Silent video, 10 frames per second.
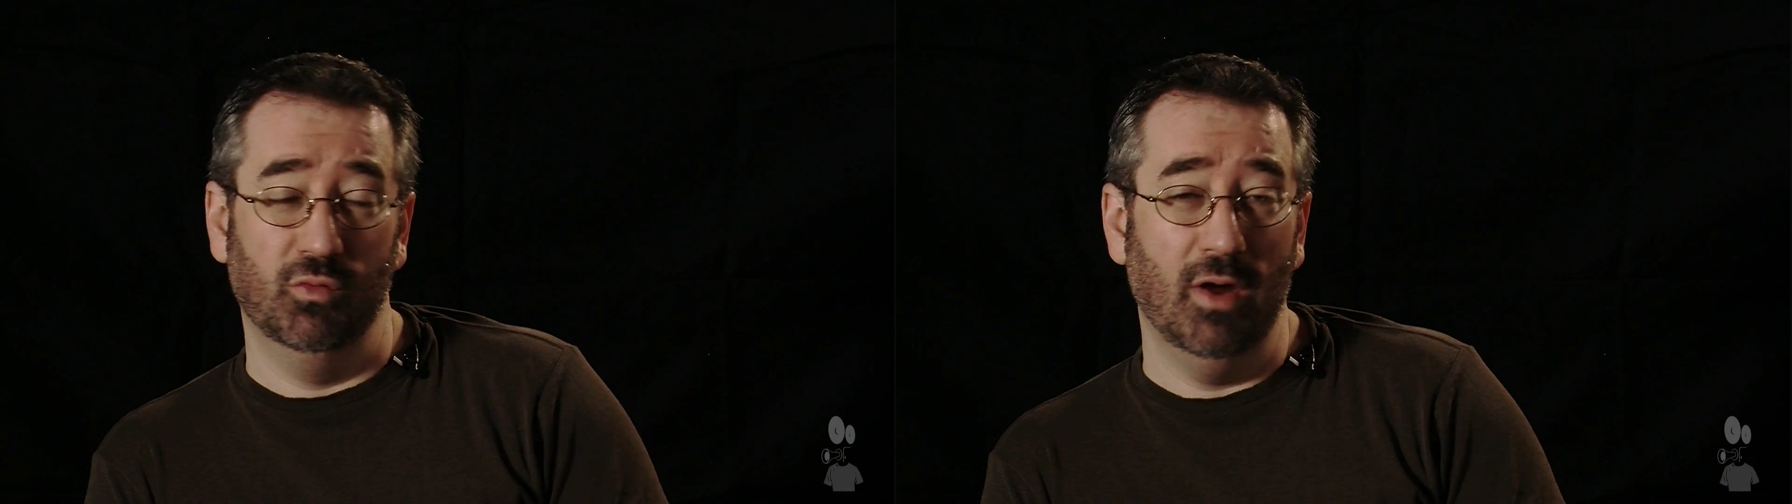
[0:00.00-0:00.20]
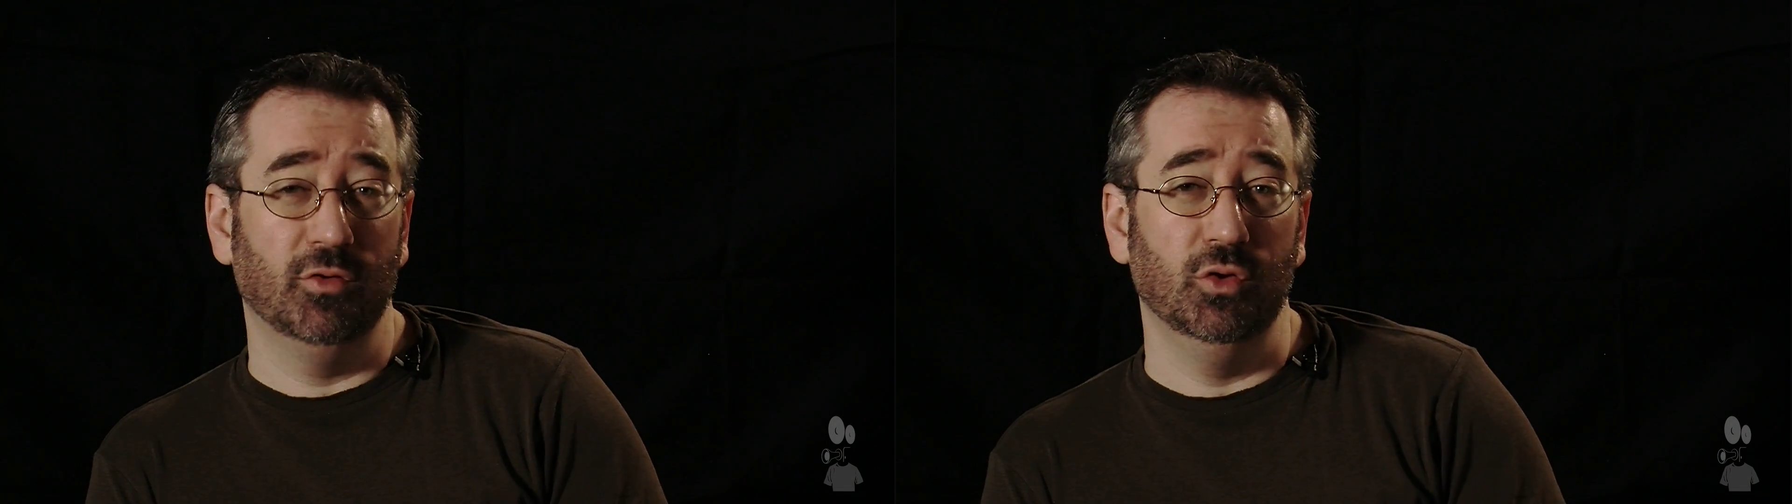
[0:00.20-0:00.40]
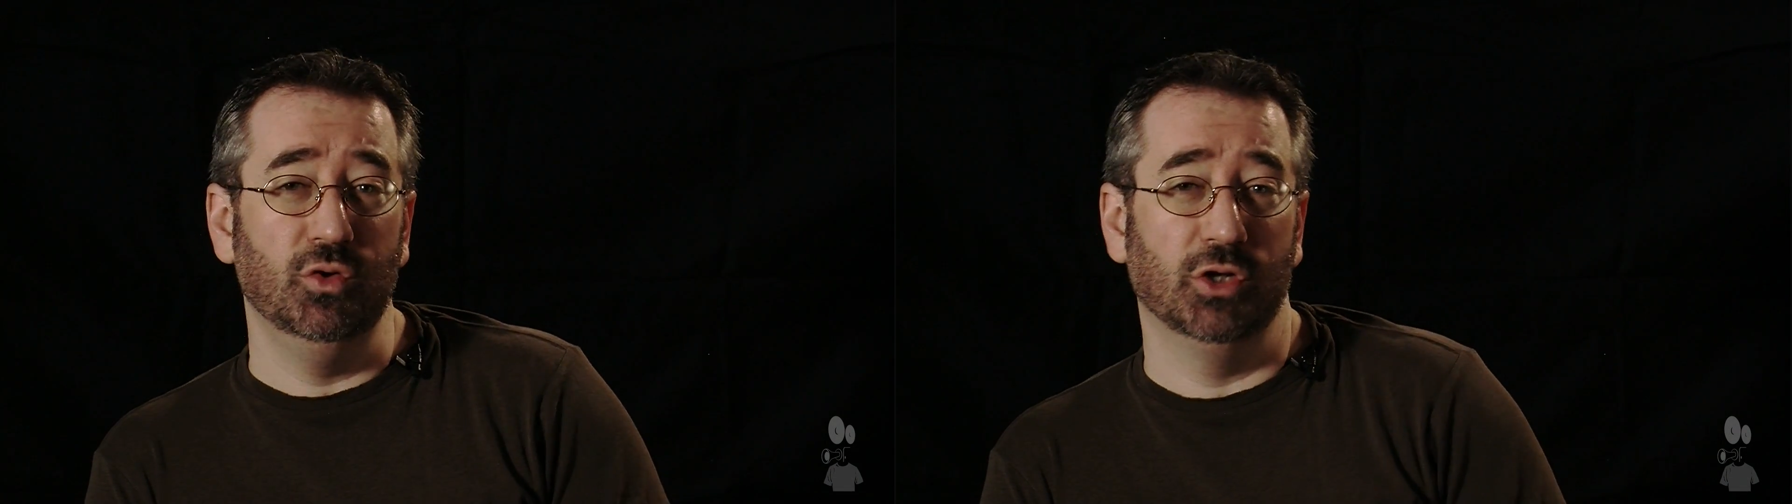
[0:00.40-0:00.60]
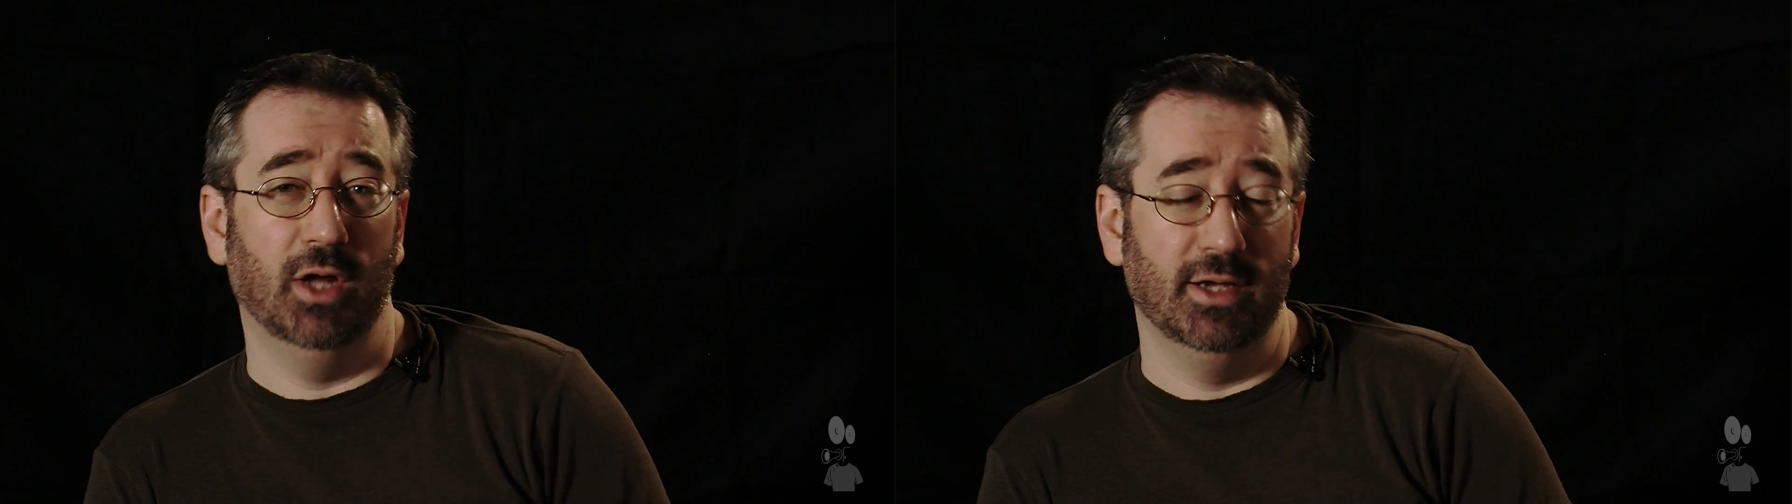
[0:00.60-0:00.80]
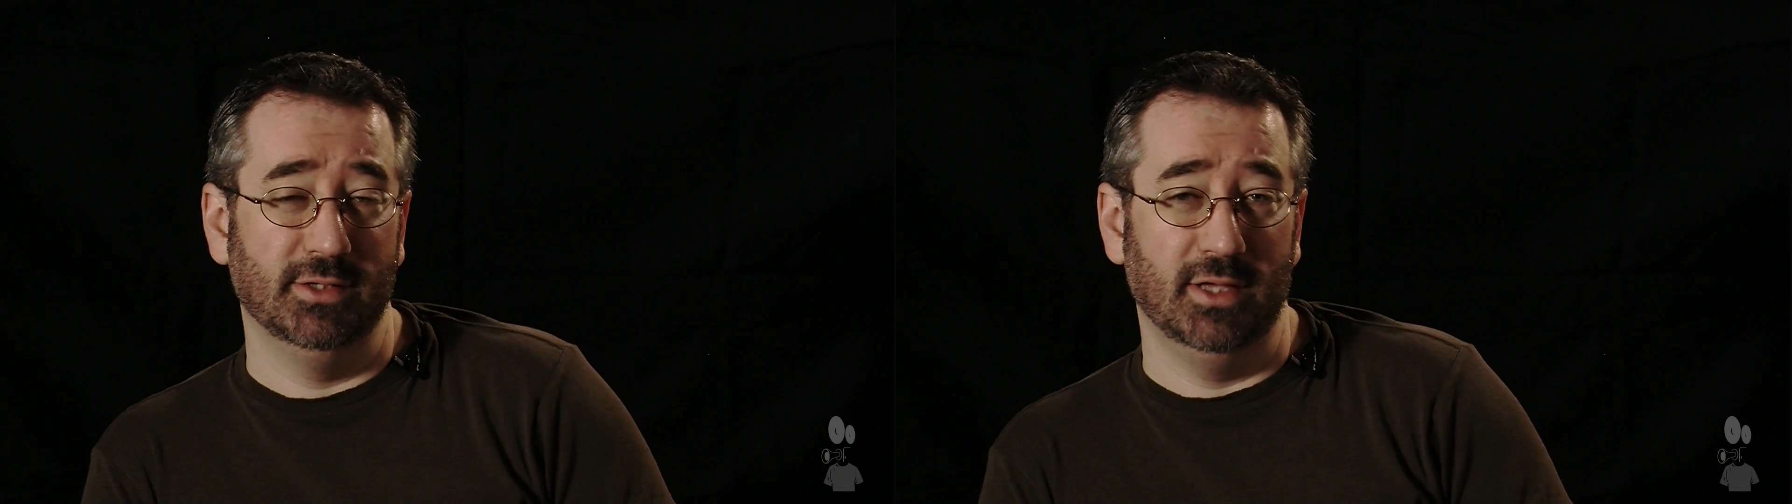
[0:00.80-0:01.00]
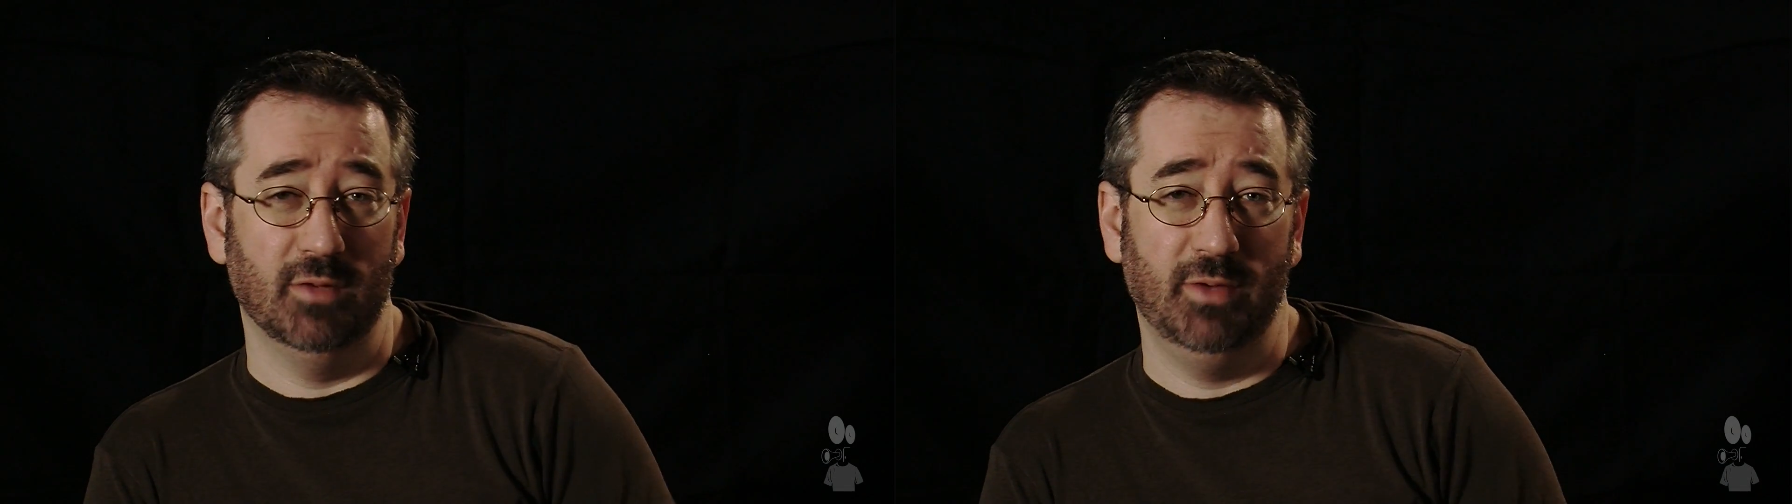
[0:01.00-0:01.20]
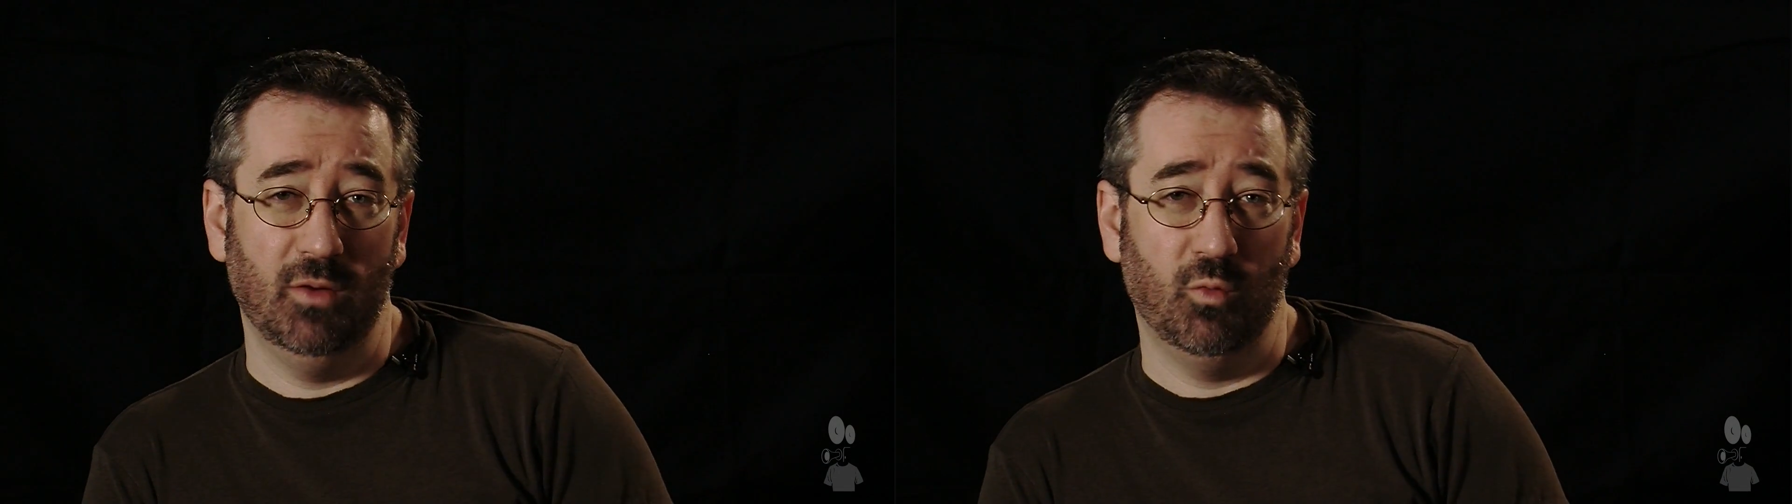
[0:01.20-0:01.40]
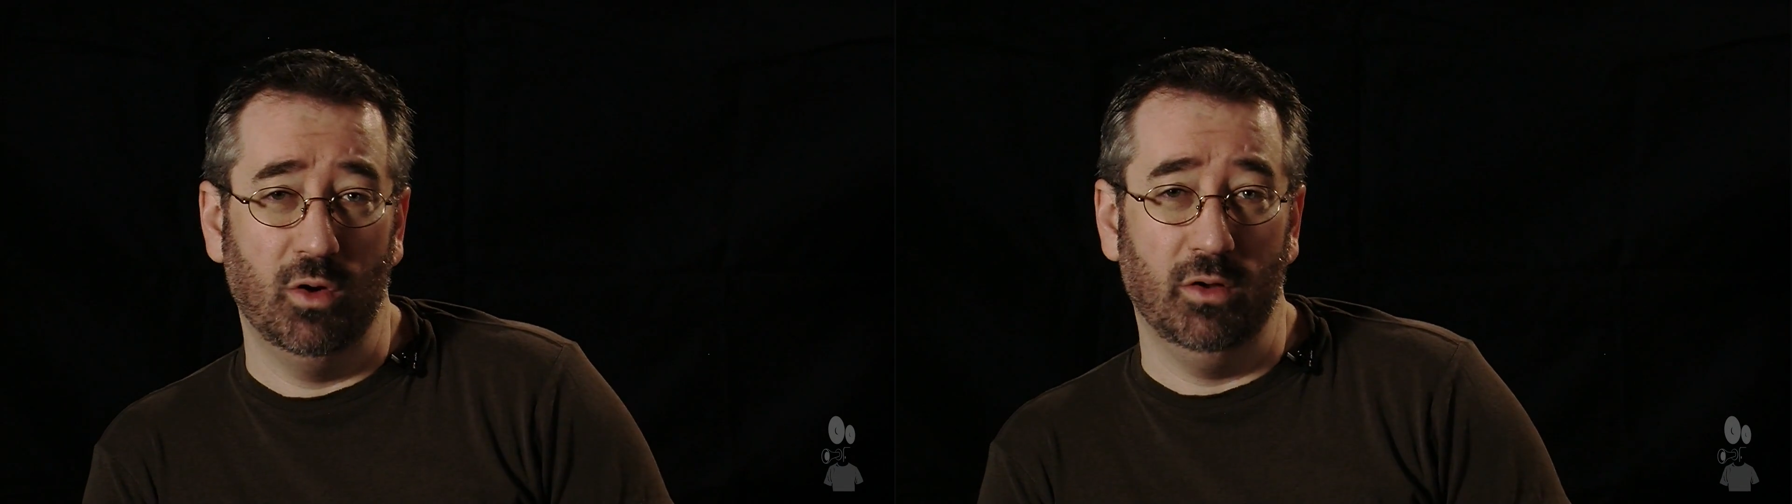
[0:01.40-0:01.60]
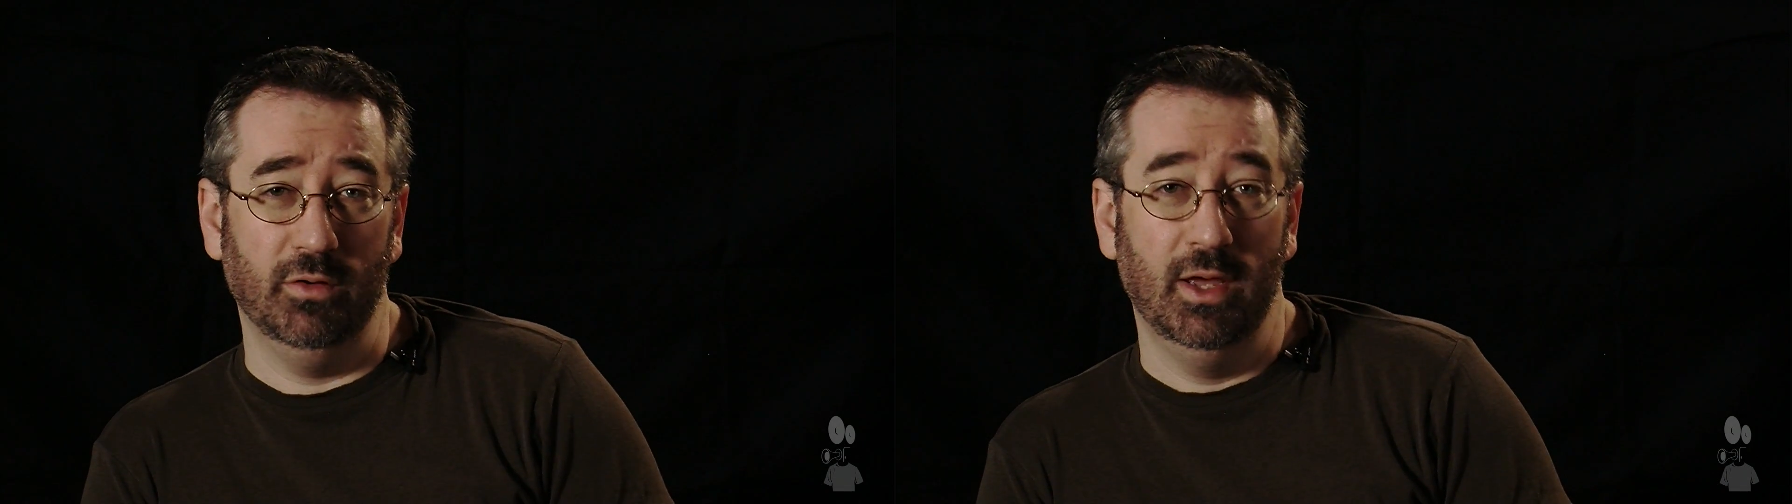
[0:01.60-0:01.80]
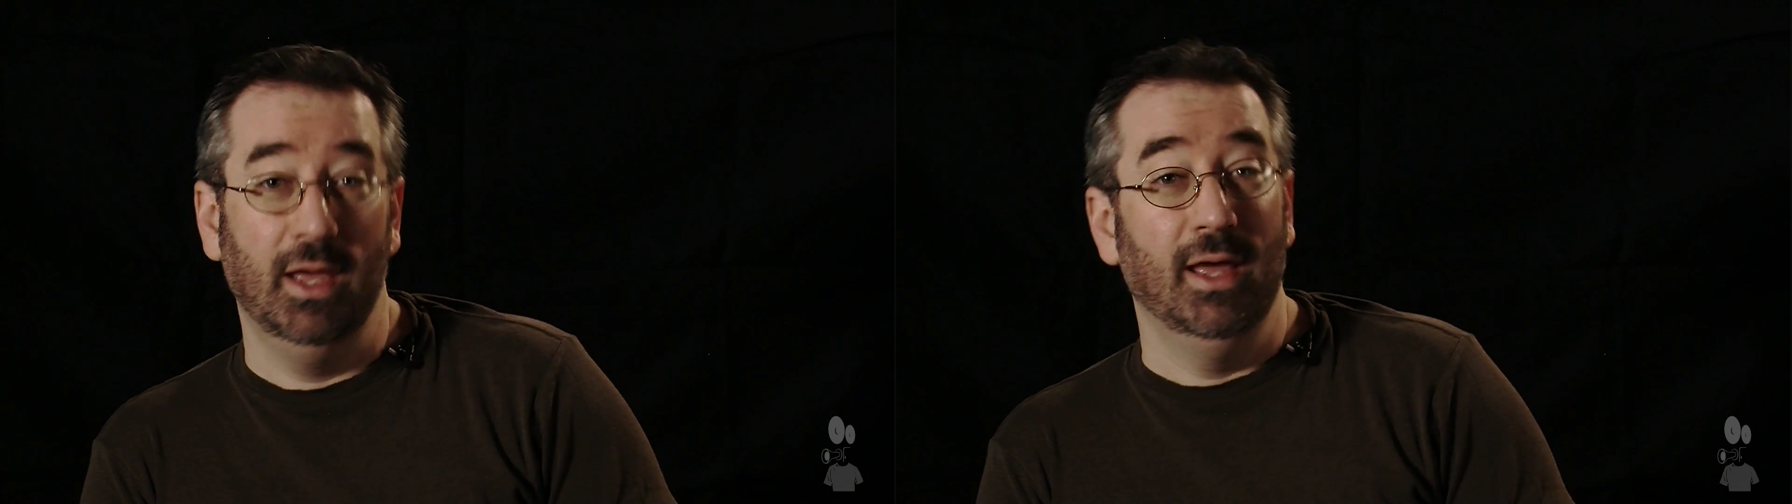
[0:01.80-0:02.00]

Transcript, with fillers: revolutionized the independent world